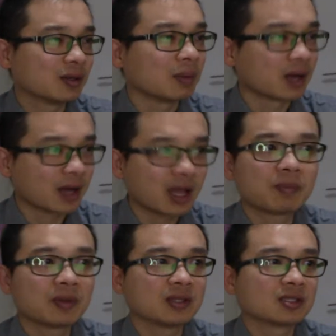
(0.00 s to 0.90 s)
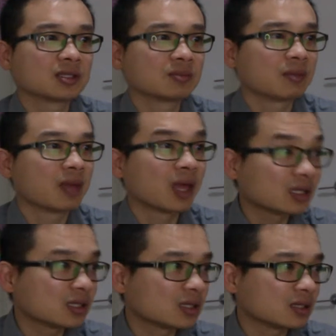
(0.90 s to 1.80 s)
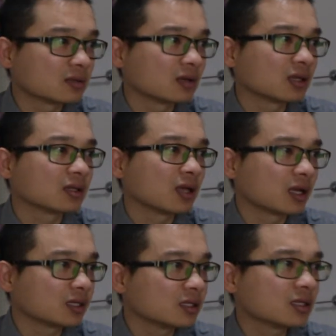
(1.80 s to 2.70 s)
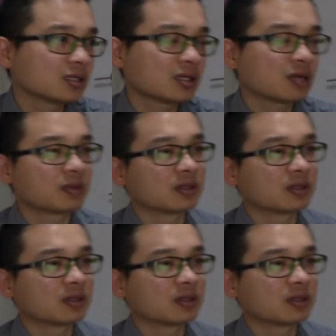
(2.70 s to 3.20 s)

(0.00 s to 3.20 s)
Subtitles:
But it happens sometimes. Accidents, right? Accidents happen.